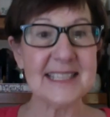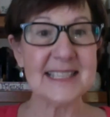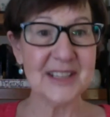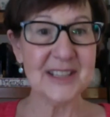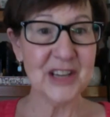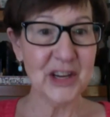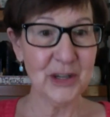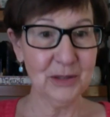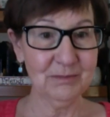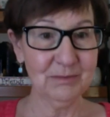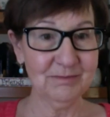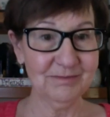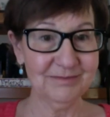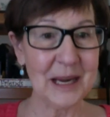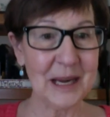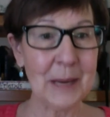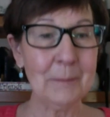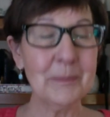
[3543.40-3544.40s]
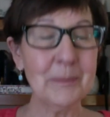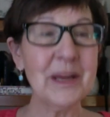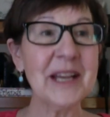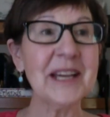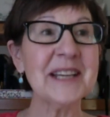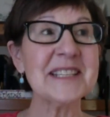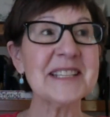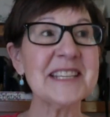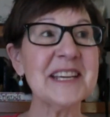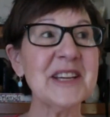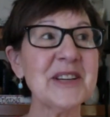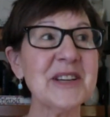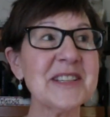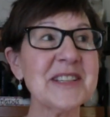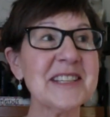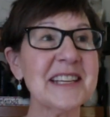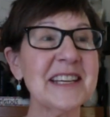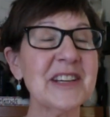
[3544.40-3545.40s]
and no. Because
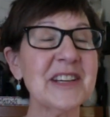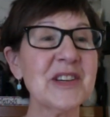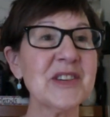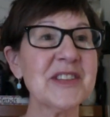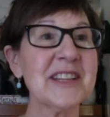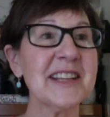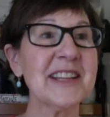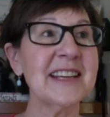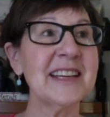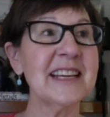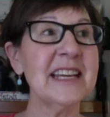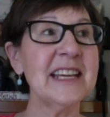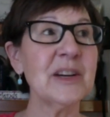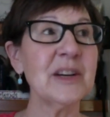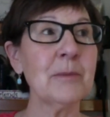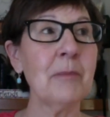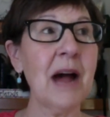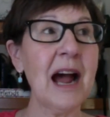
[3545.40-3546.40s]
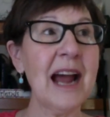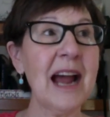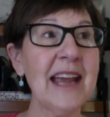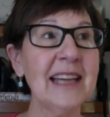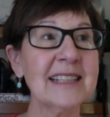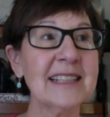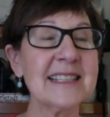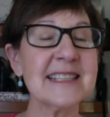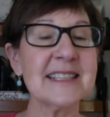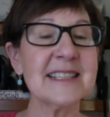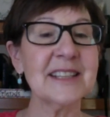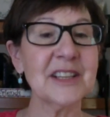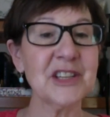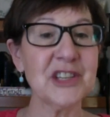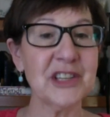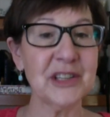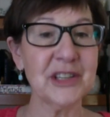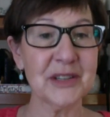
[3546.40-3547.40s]
here's the thing. Here, I had
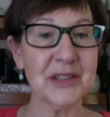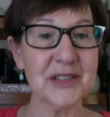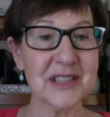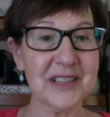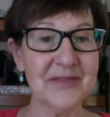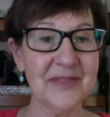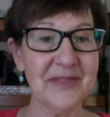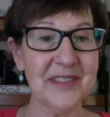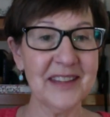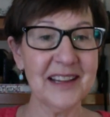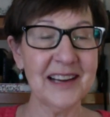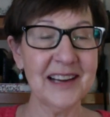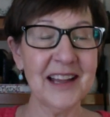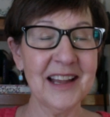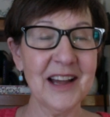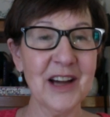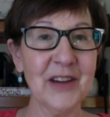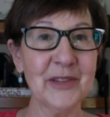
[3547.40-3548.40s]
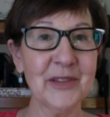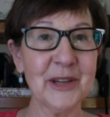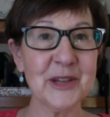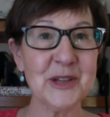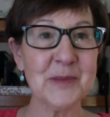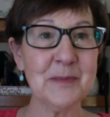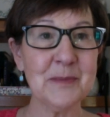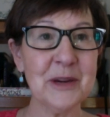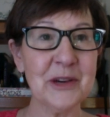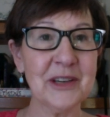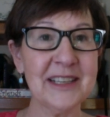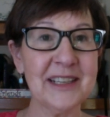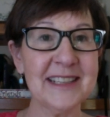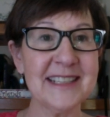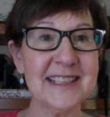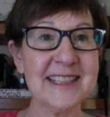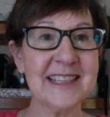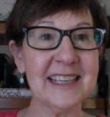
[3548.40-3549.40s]
6 years of
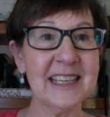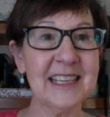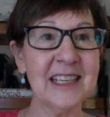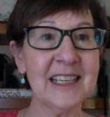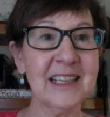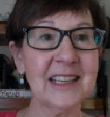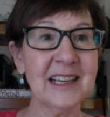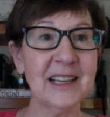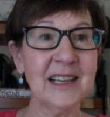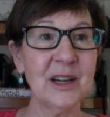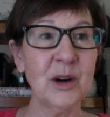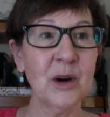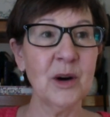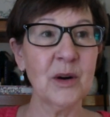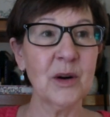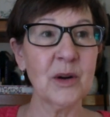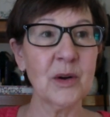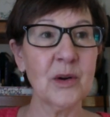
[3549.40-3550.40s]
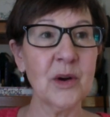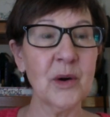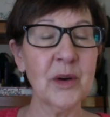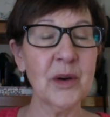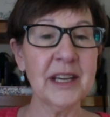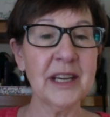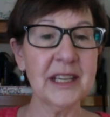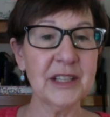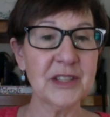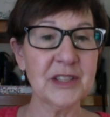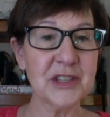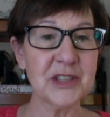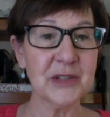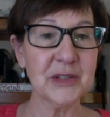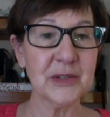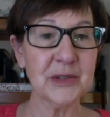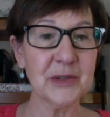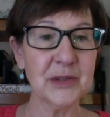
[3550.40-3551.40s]
experiencing going
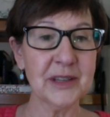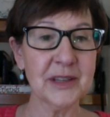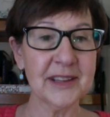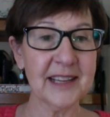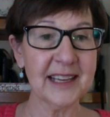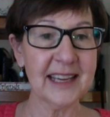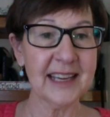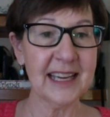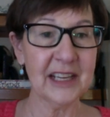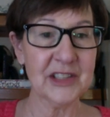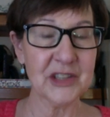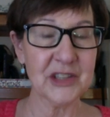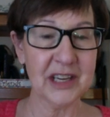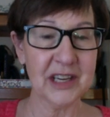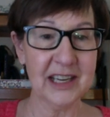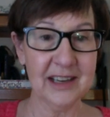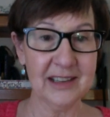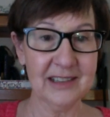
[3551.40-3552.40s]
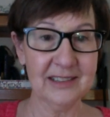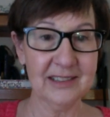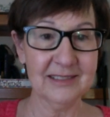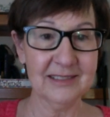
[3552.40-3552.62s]
into the cancer care